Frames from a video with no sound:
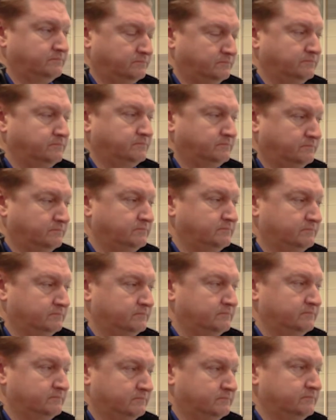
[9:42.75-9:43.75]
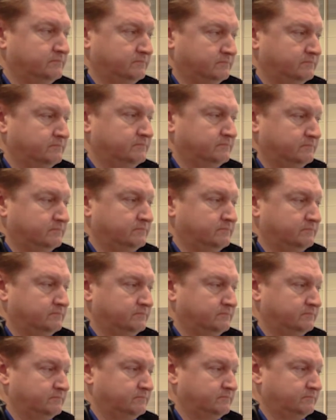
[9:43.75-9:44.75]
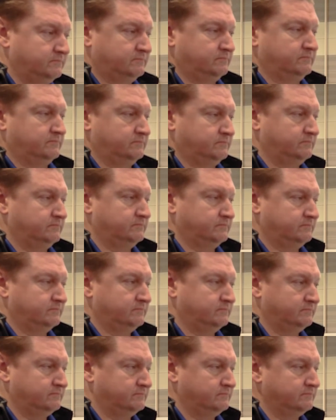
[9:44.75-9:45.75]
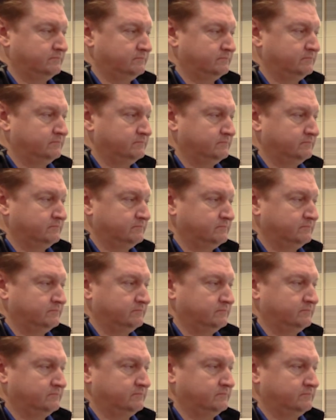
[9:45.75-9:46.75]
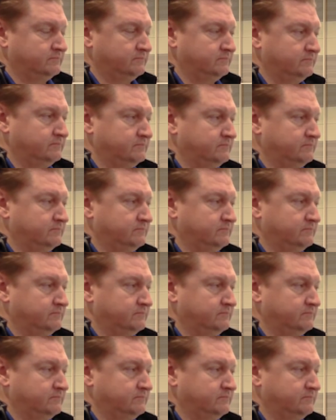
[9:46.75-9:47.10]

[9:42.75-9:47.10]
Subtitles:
This person isn't speaking.